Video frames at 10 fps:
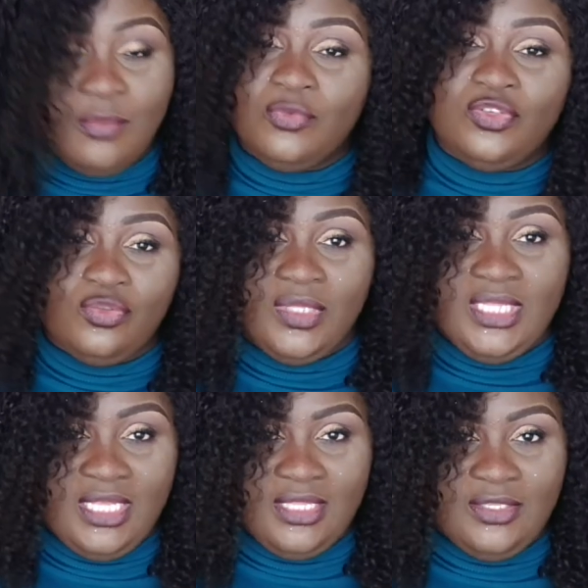almost
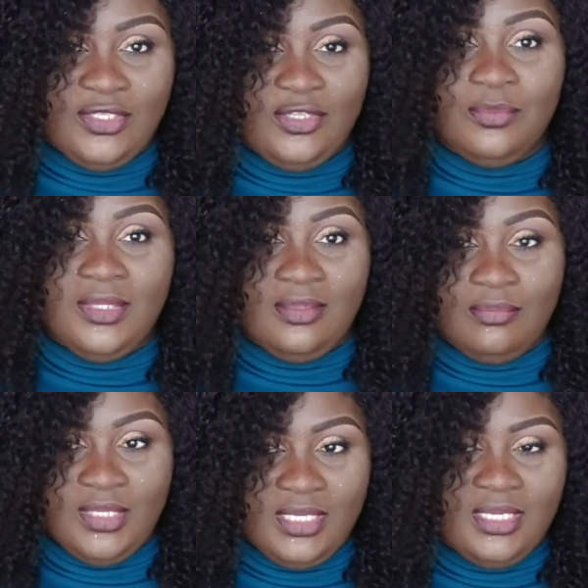nothing to
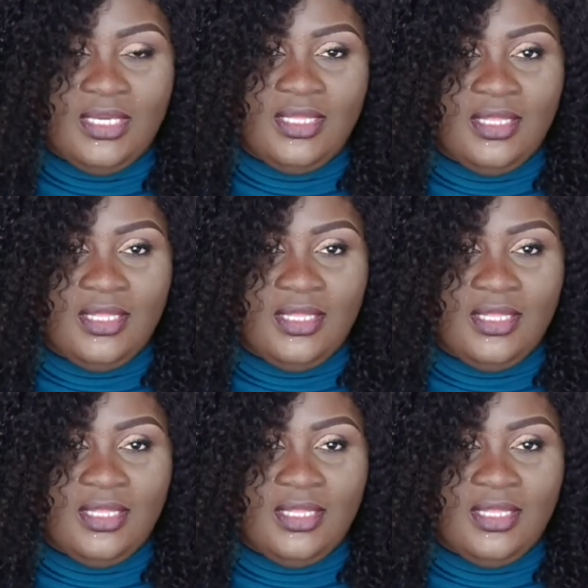something big.